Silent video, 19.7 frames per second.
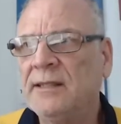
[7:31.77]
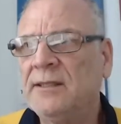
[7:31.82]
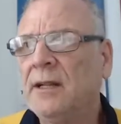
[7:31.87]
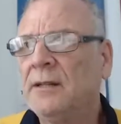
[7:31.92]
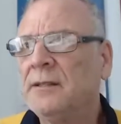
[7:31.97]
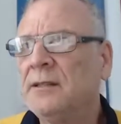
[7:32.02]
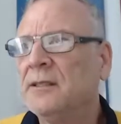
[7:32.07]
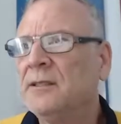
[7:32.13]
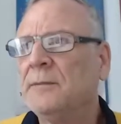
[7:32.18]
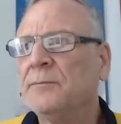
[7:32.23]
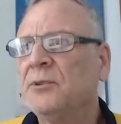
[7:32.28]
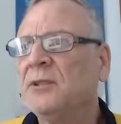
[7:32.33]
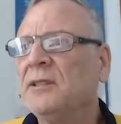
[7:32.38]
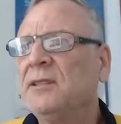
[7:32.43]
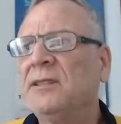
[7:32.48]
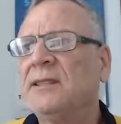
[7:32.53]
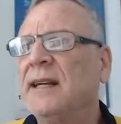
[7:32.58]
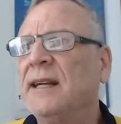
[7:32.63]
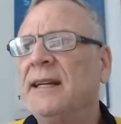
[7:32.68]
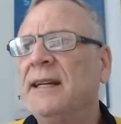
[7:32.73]
Don't just simply
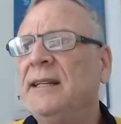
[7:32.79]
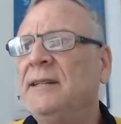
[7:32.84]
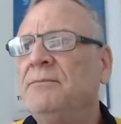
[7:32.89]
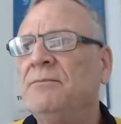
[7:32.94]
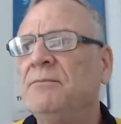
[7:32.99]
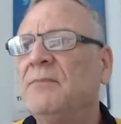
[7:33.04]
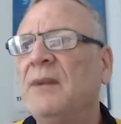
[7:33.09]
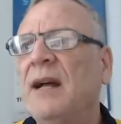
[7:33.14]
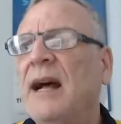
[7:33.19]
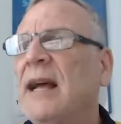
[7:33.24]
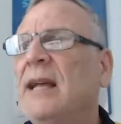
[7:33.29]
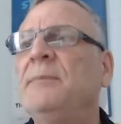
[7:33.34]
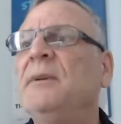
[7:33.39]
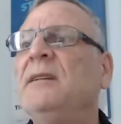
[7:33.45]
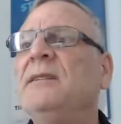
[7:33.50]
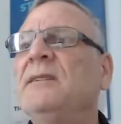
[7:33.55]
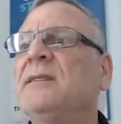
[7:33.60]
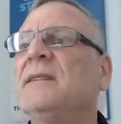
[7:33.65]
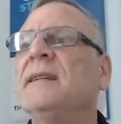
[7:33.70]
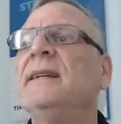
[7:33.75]
say
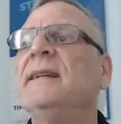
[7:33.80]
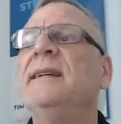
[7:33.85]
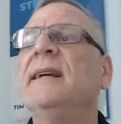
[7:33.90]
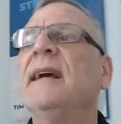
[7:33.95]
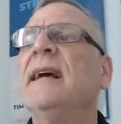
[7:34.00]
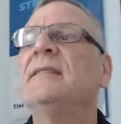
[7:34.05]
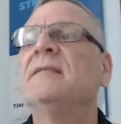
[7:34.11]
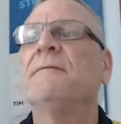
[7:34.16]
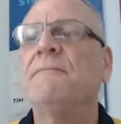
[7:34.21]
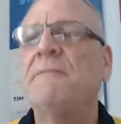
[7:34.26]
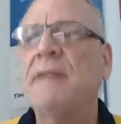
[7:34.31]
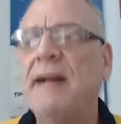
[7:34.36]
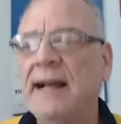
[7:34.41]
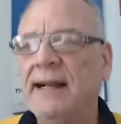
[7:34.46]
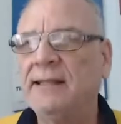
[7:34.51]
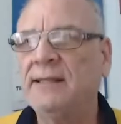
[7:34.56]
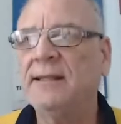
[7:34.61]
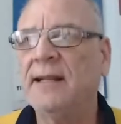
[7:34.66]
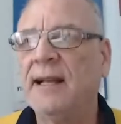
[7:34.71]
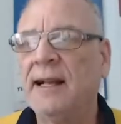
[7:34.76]
ABC as a
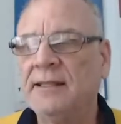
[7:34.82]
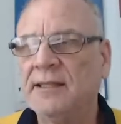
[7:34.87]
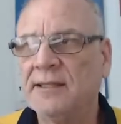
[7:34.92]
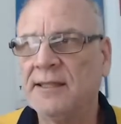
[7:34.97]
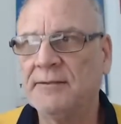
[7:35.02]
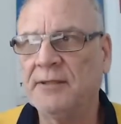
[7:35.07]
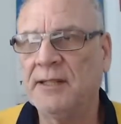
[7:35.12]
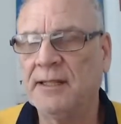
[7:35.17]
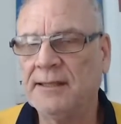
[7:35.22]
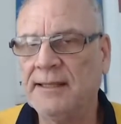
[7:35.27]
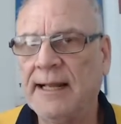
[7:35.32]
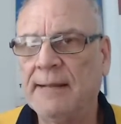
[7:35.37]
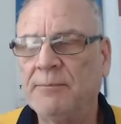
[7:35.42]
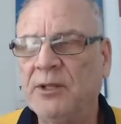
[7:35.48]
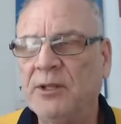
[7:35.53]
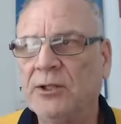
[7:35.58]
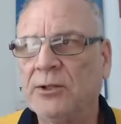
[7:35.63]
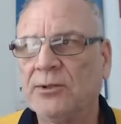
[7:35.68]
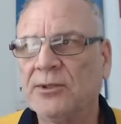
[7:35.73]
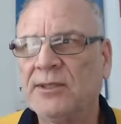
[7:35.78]
fact and just leave it at that,
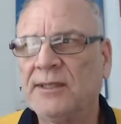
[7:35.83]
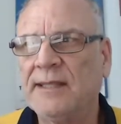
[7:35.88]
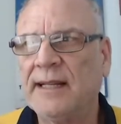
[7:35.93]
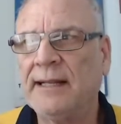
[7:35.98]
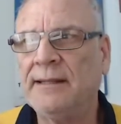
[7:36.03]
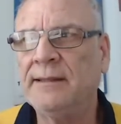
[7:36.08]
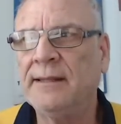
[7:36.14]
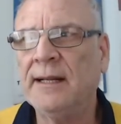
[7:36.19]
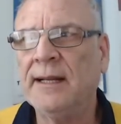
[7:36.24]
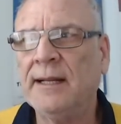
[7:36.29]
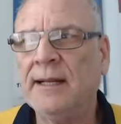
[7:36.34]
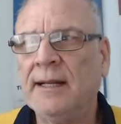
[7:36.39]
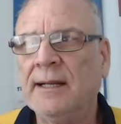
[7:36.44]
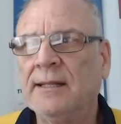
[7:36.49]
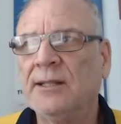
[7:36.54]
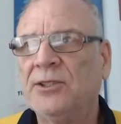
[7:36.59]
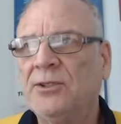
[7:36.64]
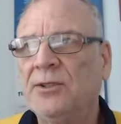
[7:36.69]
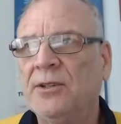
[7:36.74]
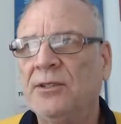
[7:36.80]
because then the
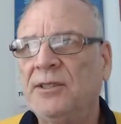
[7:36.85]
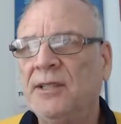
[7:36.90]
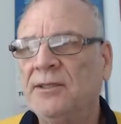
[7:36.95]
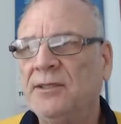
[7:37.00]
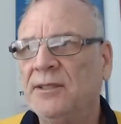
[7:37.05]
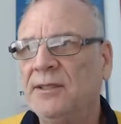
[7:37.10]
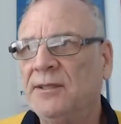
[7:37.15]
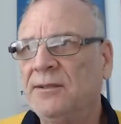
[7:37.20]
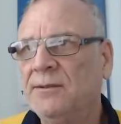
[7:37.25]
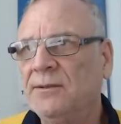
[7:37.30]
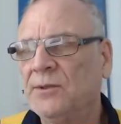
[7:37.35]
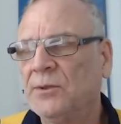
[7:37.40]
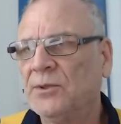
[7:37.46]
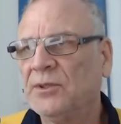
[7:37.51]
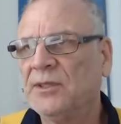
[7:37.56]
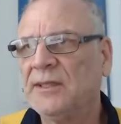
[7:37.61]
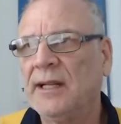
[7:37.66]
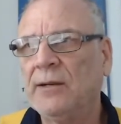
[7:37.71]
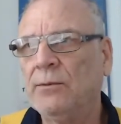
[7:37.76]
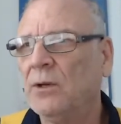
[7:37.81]
search engines will
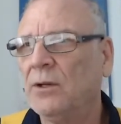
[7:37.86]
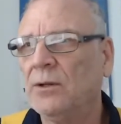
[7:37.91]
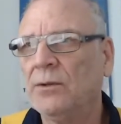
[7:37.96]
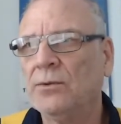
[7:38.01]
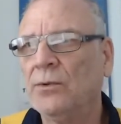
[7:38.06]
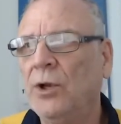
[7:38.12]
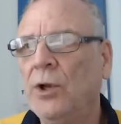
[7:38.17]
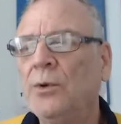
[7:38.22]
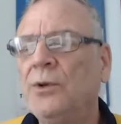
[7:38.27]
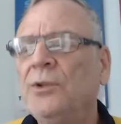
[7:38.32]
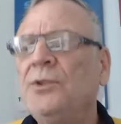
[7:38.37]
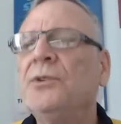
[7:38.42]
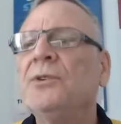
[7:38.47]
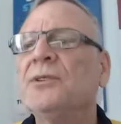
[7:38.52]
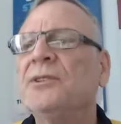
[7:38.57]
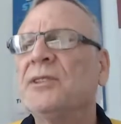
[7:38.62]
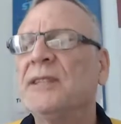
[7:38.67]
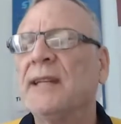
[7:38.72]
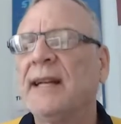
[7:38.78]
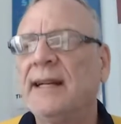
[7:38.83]
say, well, who are you to
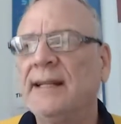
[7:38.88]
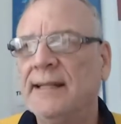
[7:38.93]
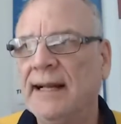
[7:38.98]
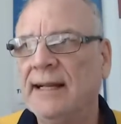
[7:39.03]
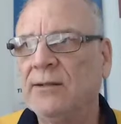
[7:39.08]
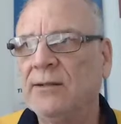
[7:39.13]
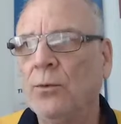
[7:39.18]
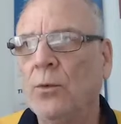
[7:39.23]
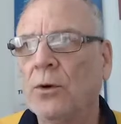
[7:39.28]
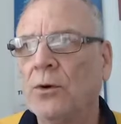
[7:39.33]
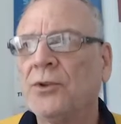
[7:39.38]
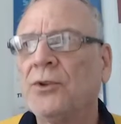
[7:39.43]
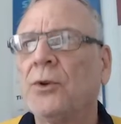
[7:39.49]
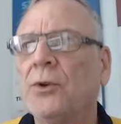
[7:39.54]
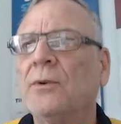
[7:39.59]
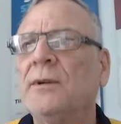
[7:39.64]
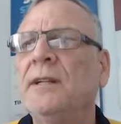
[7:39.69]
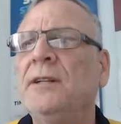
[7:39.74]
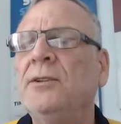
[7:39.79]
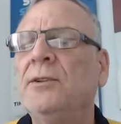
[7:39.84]
say that? What
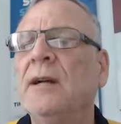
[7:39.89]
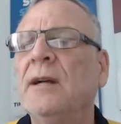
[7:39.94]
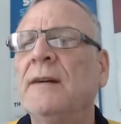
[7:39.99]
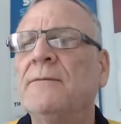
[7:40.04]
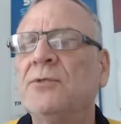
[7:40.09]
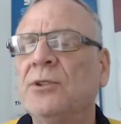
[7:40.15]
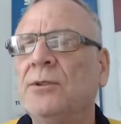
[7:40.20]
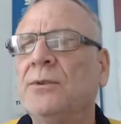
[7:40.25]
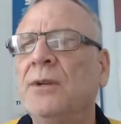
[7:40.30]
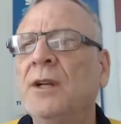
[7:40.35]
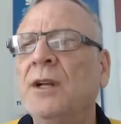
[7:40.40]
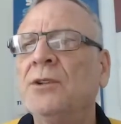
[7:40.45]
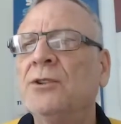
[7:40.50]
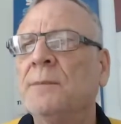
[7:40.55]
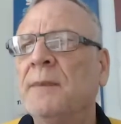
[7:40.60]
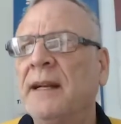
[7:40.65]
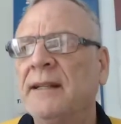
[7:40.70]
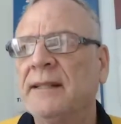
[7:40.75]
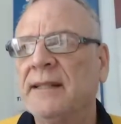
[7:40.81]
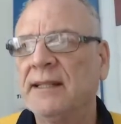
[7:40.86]
authority do you have to
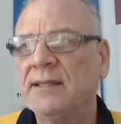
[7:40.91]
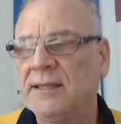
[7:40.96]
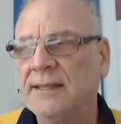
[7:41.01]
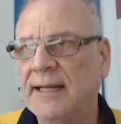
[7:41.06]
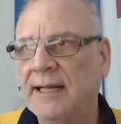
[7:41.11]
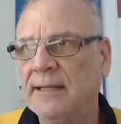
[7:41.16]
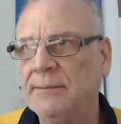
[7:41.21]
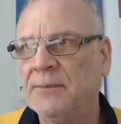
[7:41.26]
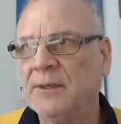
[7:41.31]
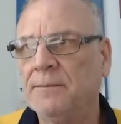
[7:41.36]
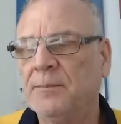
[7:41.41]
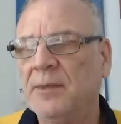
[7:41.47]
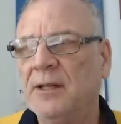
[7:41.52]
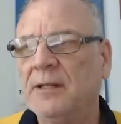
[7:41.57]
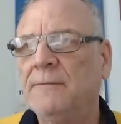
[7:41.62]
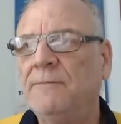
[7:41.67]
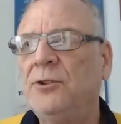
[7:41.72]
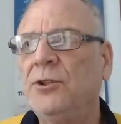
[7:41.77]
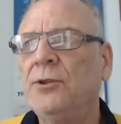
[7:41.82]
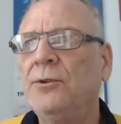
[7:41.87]
make that statement? But
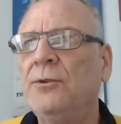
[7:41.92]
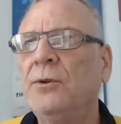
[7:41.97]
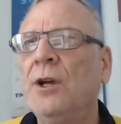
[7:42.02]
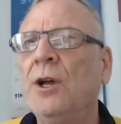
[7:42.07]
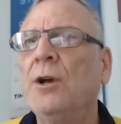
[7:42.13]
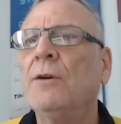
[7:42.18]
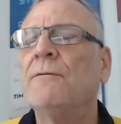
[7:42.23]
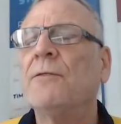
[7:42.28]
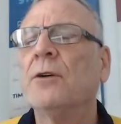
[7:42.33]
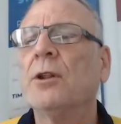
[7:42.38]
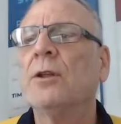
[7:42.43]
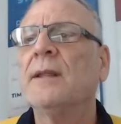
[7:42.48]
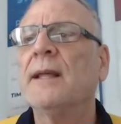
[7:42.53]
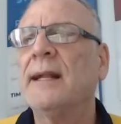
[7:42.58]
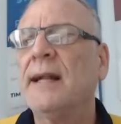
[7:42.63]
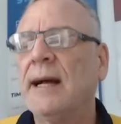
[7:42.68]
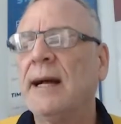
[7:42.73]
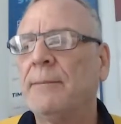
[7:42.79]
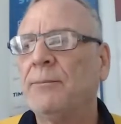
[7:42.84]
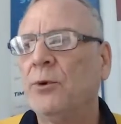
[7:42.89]
if you follow that
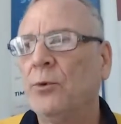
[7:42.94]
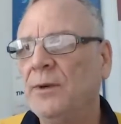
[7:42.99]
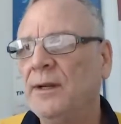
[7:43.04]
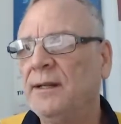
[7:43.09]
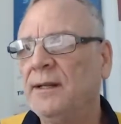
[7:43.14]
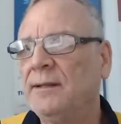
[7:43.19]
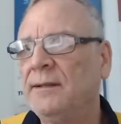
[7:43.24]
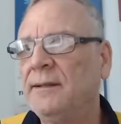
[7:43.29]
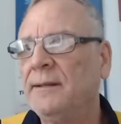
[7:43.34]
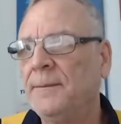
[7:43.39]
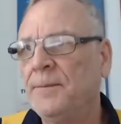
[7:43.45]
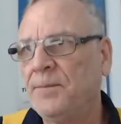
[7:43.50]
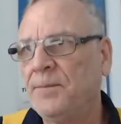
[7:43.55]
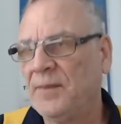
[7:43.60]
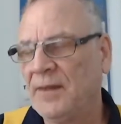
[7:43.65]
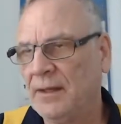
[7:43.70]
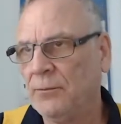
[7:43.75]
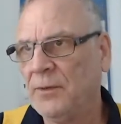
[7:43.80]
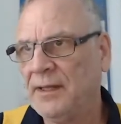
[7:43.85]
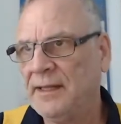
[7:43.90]
up with
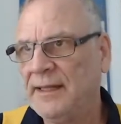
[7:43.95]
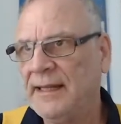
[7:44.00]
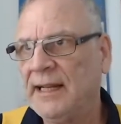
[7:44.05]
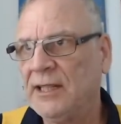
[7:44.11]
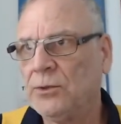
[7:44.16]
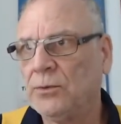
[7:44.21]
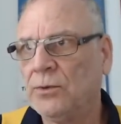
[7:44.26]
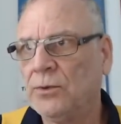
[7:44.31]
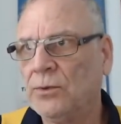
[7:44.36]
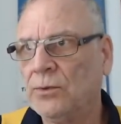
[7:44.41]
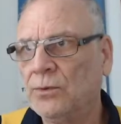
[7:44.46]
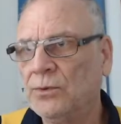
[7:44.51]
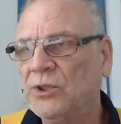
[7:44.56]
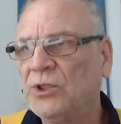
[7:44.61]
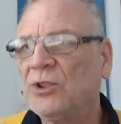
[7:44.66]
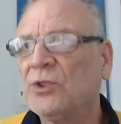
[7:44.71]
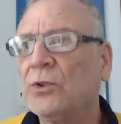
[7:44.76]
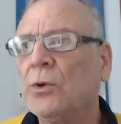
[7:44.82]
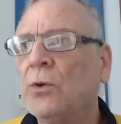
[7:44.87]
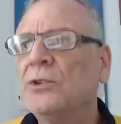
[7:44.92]
the actual
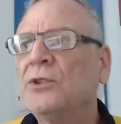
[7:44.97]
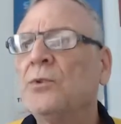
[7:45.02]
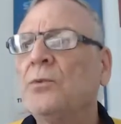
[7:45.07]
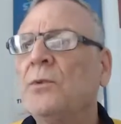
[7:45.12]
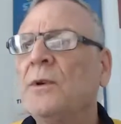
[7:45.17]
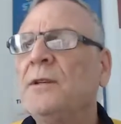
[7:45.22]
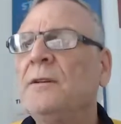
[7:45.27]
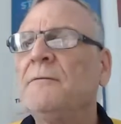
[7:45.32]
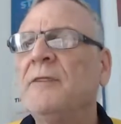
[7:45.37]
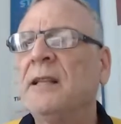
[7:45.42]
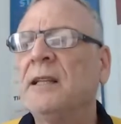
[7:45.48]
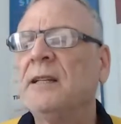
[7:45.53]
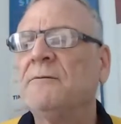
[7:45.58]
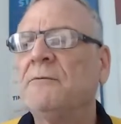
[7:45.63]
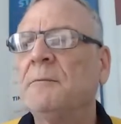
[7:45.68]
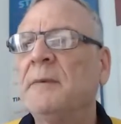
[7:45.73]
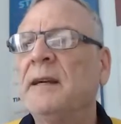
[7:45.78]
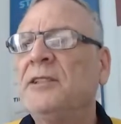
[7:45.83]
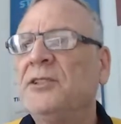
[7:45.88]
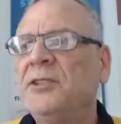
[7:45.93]
source where you found
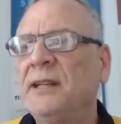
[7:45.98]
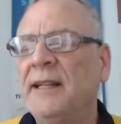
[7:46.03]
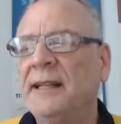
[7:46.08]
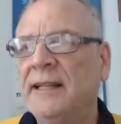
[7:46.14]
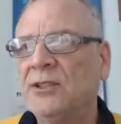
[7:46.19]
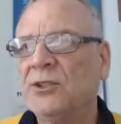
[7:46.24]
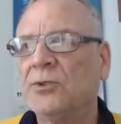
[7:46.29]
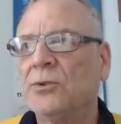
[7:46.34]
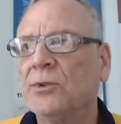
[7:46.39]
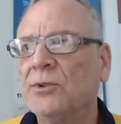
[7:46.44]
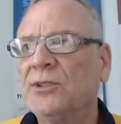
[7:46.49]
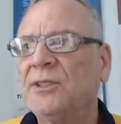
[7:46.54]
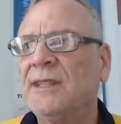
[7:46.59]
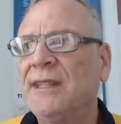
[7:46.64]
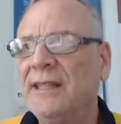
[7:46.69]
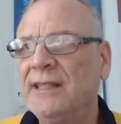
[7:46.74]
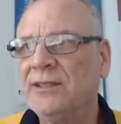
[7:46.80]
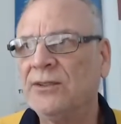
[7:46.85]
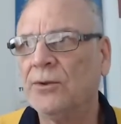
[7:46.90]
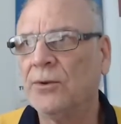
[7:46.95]
information, and that source
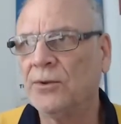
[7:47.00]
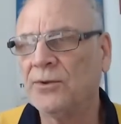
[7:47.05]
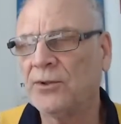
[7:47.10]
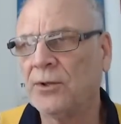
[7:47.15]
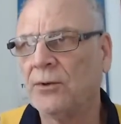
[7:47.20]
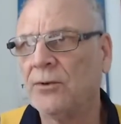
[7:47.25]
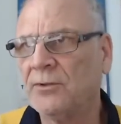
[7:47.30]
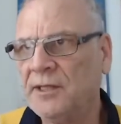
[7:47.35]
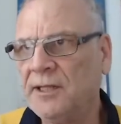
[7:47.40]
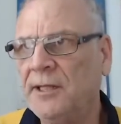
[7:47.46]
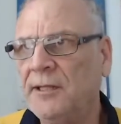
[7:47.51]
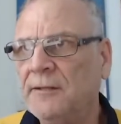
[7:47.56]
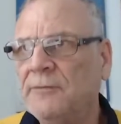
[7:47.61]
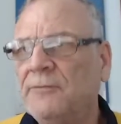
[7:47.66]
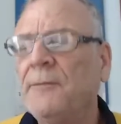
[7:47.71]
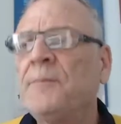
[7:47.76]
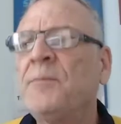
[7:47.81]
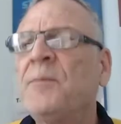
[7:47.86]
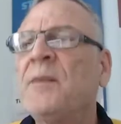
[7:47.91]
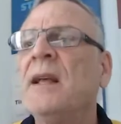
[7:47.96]
is authoritative,
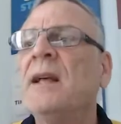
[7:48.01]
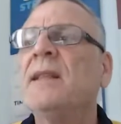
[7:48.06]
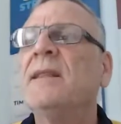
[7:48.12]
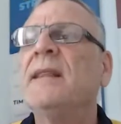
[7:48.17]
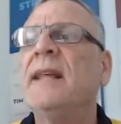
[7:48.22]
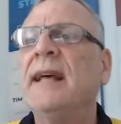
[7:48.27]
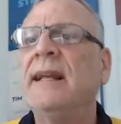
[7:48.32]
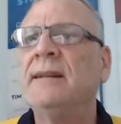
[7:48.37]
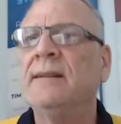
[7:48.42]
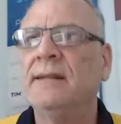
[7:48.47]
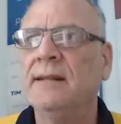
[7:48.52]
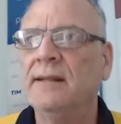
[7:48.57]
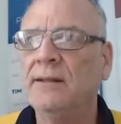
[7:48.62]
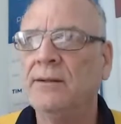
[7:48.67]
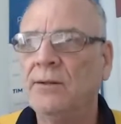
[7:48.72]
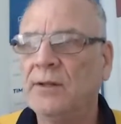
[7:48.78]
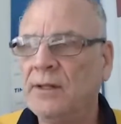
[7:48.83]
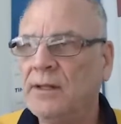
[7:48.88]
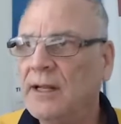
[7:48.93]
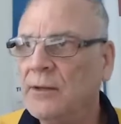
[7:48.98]
then
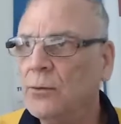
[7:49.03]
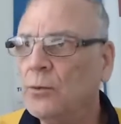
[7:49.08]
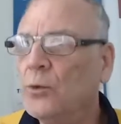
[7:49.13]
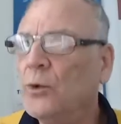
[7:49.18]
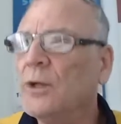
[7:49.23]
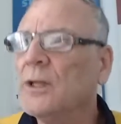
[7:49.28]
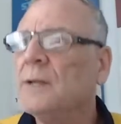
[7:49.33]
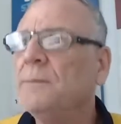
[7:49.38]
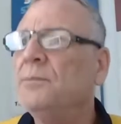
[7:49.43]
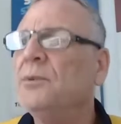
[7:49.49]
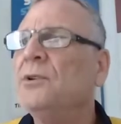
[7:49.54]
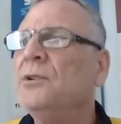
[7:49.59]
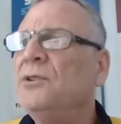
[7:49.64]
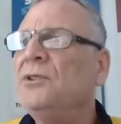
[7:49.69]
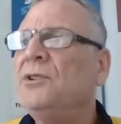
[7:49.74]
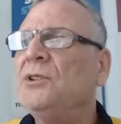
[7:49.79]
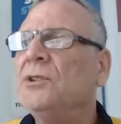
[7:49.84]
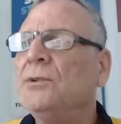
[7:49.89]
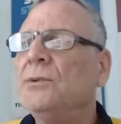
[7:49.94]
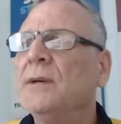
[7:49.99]
it really
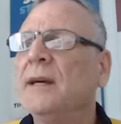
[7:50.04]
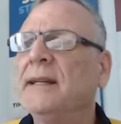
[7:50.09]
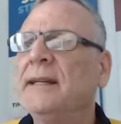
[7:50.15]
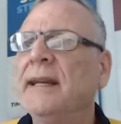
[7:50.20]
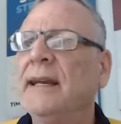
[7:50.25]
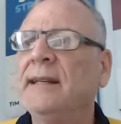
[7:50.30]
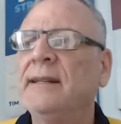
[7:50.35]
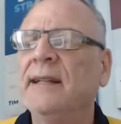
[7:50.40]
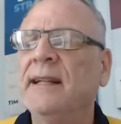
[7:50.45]
boosts you again.